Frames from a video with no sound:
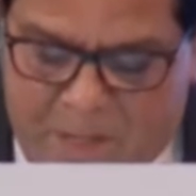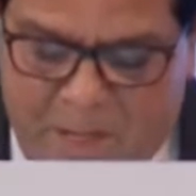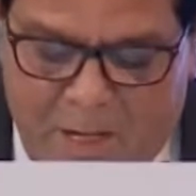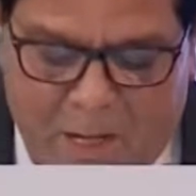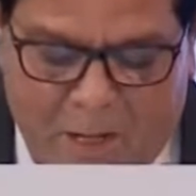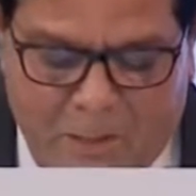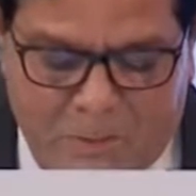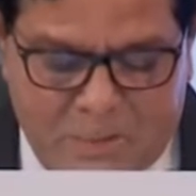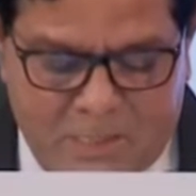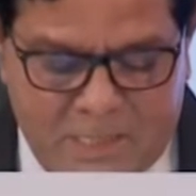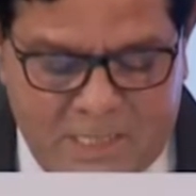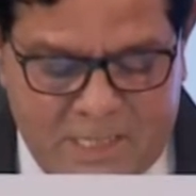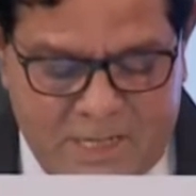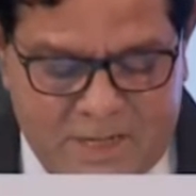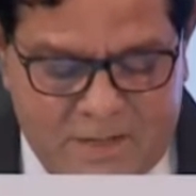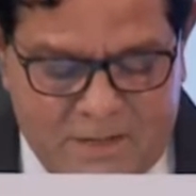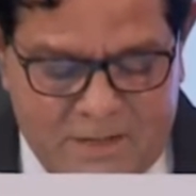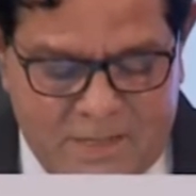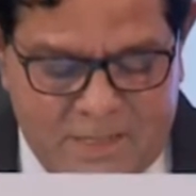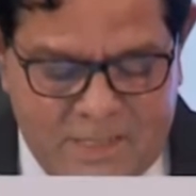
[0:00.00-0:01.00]
Council
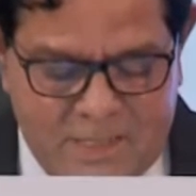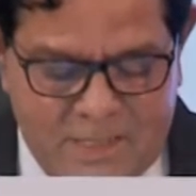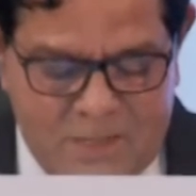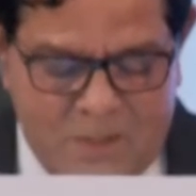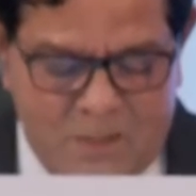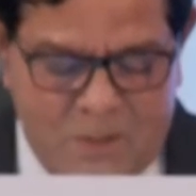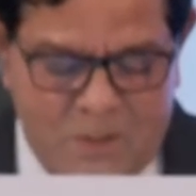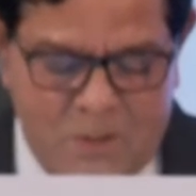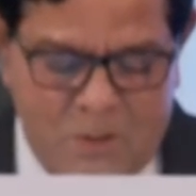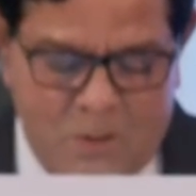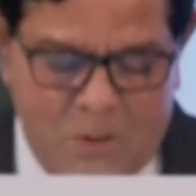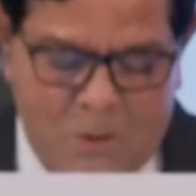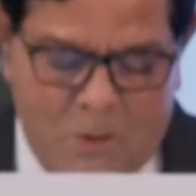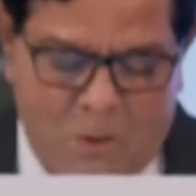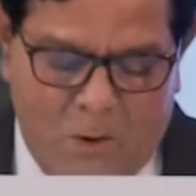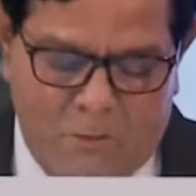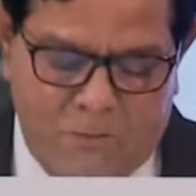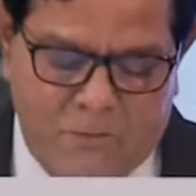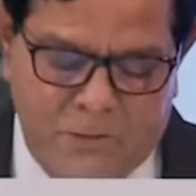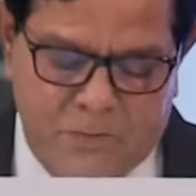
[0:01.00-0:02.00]
Generals,
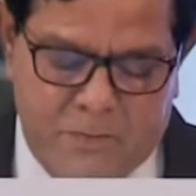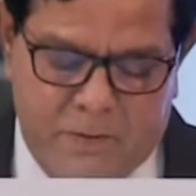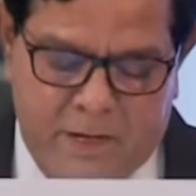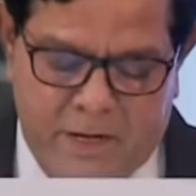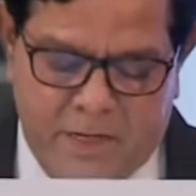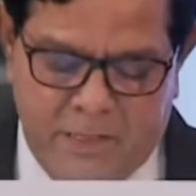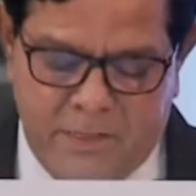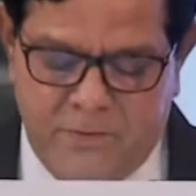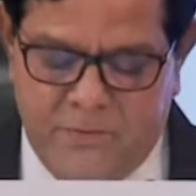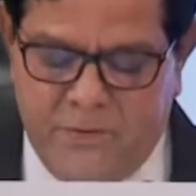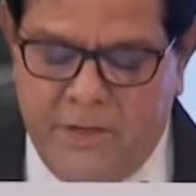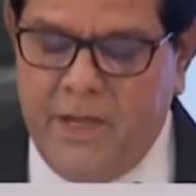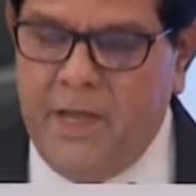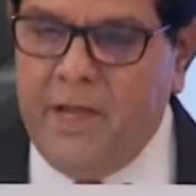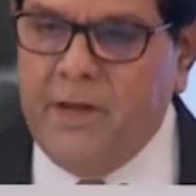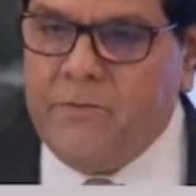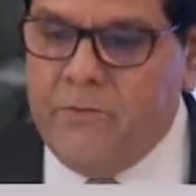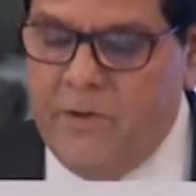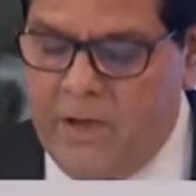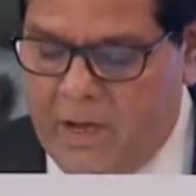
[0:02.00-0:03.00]
Office Bearers of the
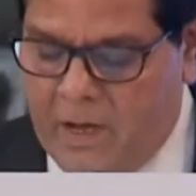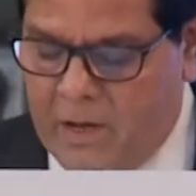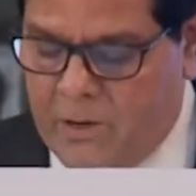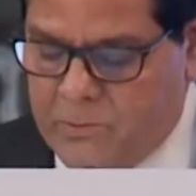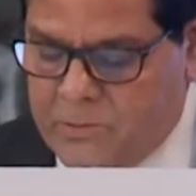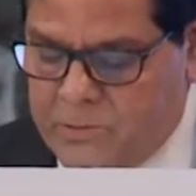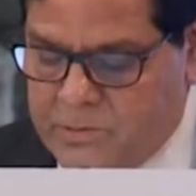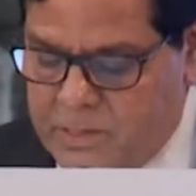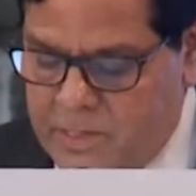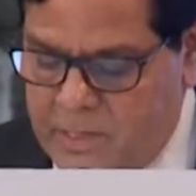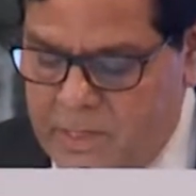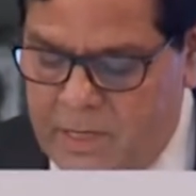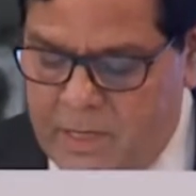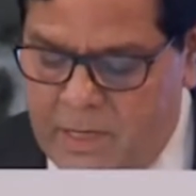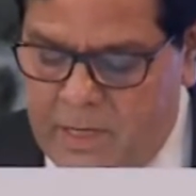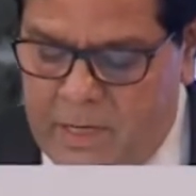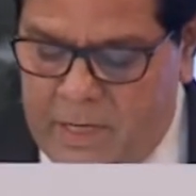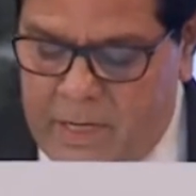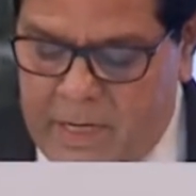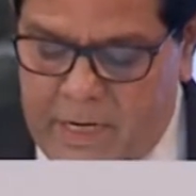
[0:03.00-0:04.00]
Gateway House,
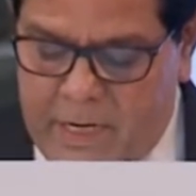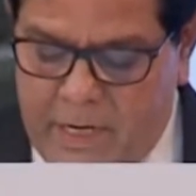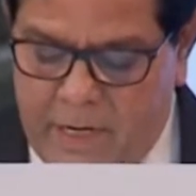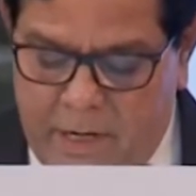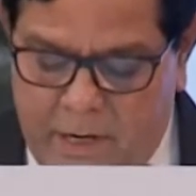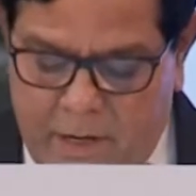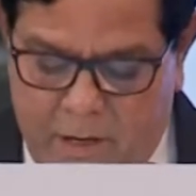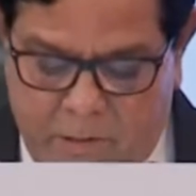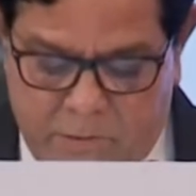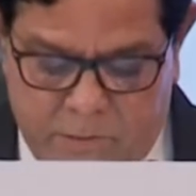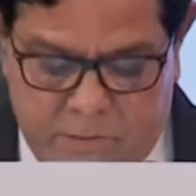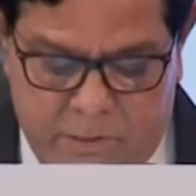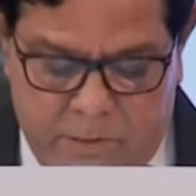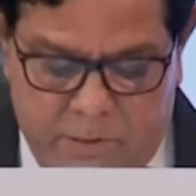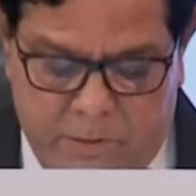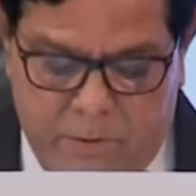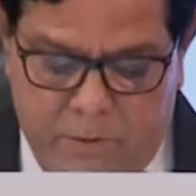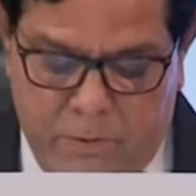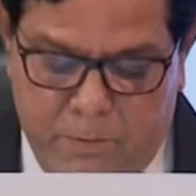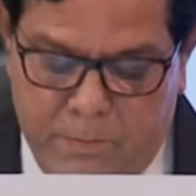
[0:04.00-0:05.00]
Indian Council
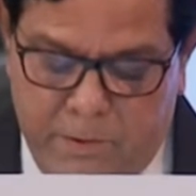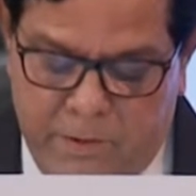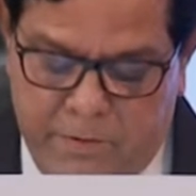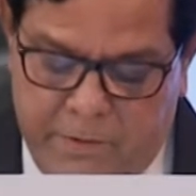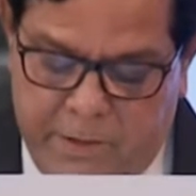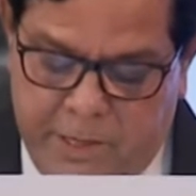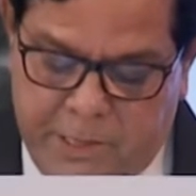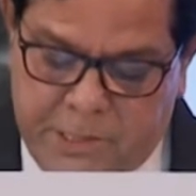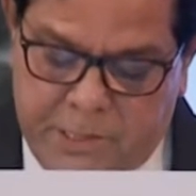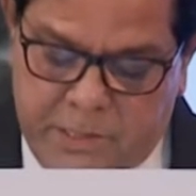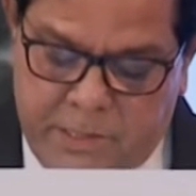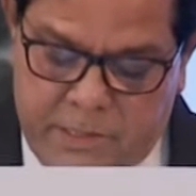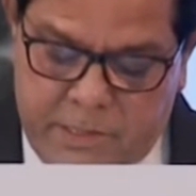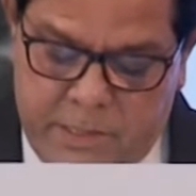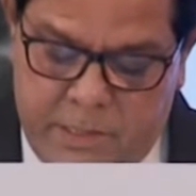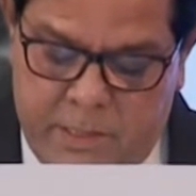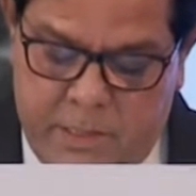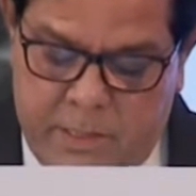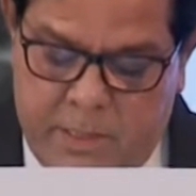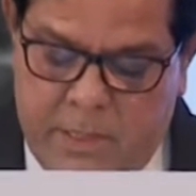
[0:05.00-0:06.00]
on Global Relations,
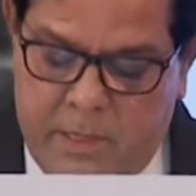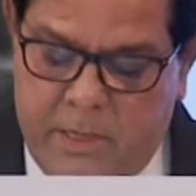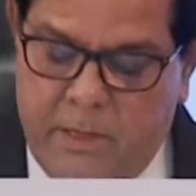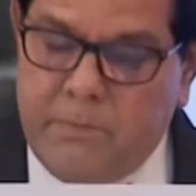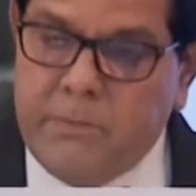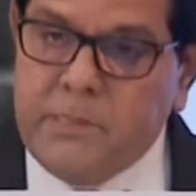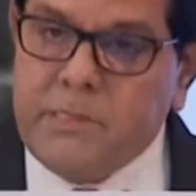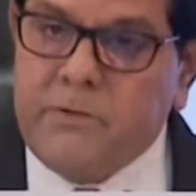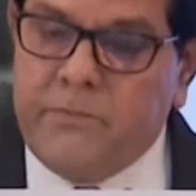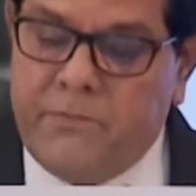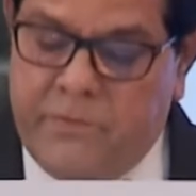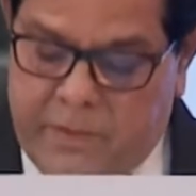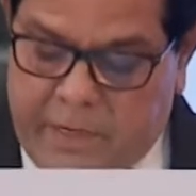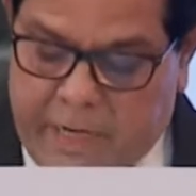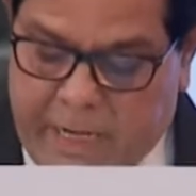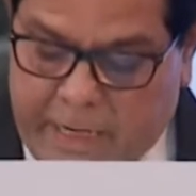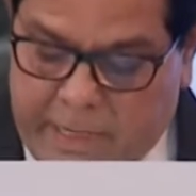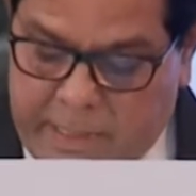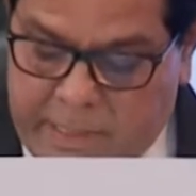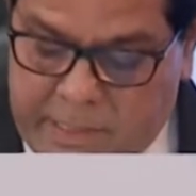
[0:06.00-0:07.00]
uh, Mister
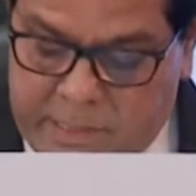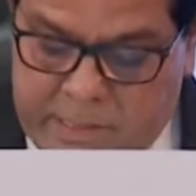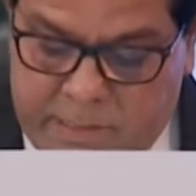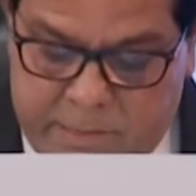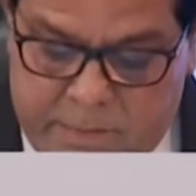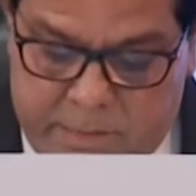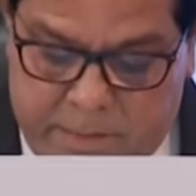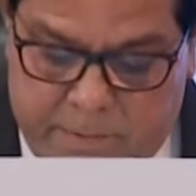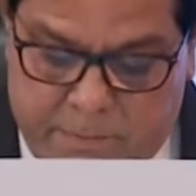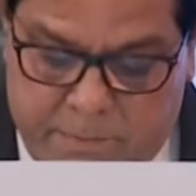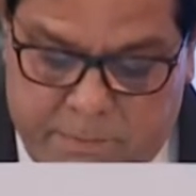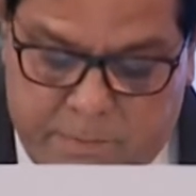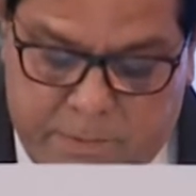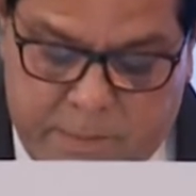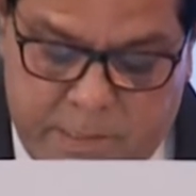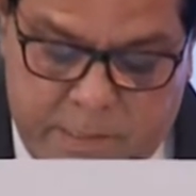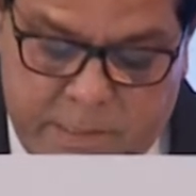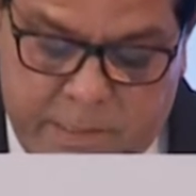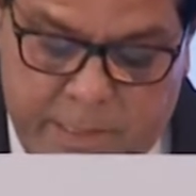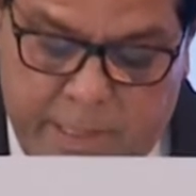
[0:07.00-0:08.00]
Fernandez, uh,
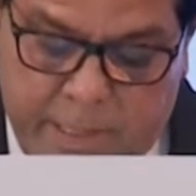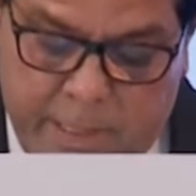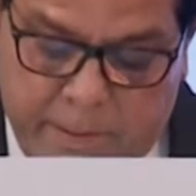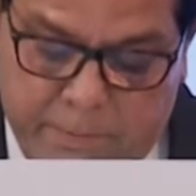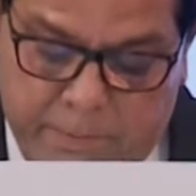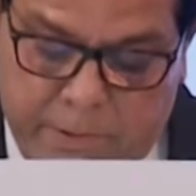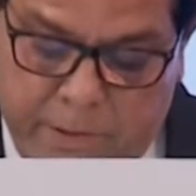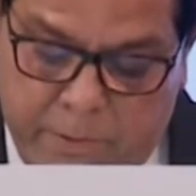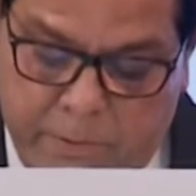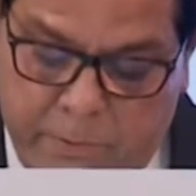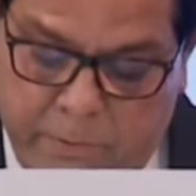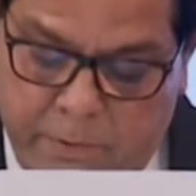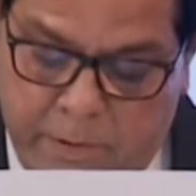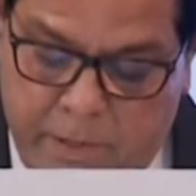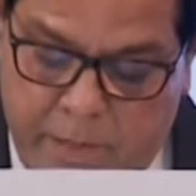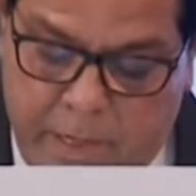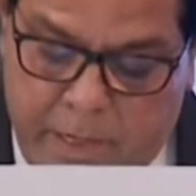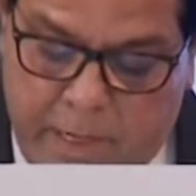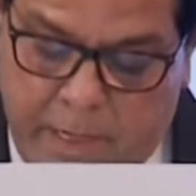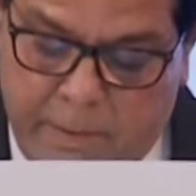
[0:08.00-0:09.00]
Missus Neelam Deo,
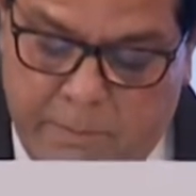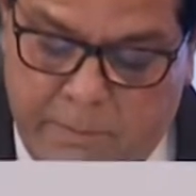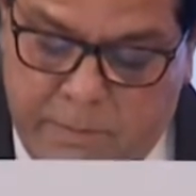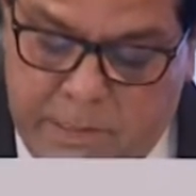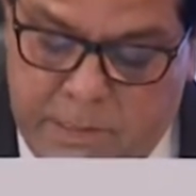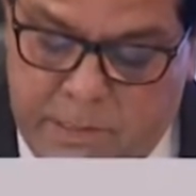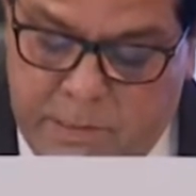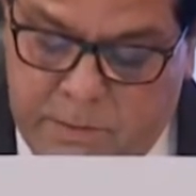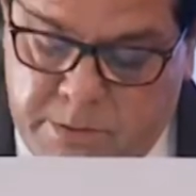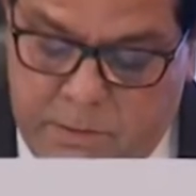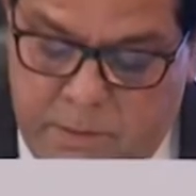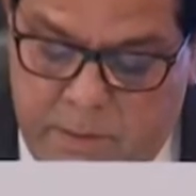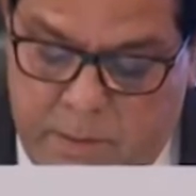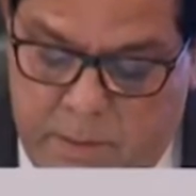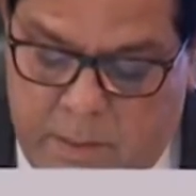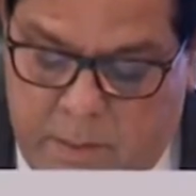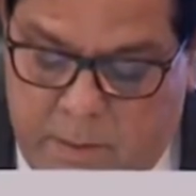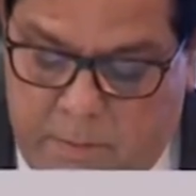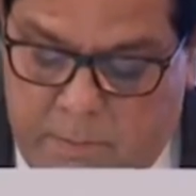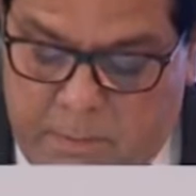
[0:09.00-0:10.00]
and Missus
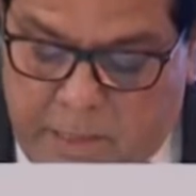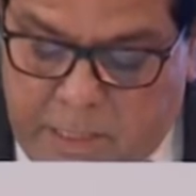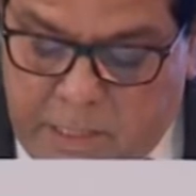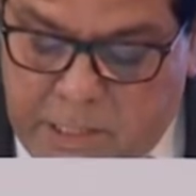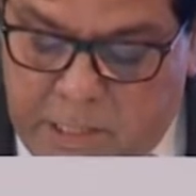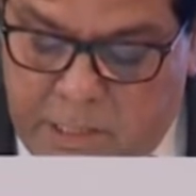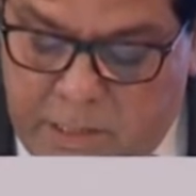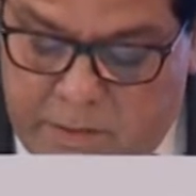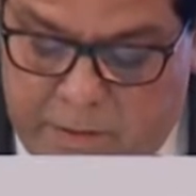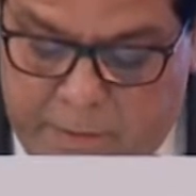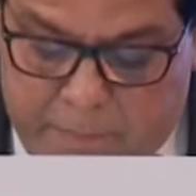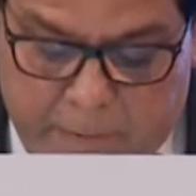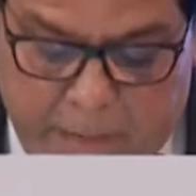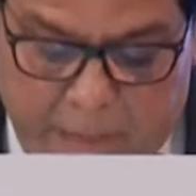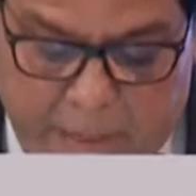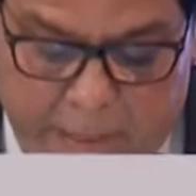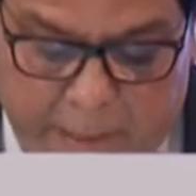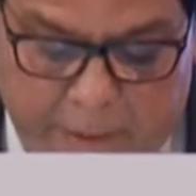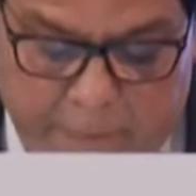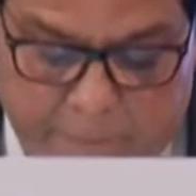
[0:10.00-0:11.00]
Manjeet
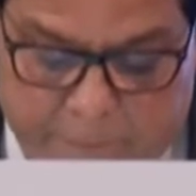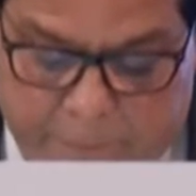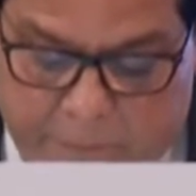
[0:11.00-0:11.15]
Kriplani,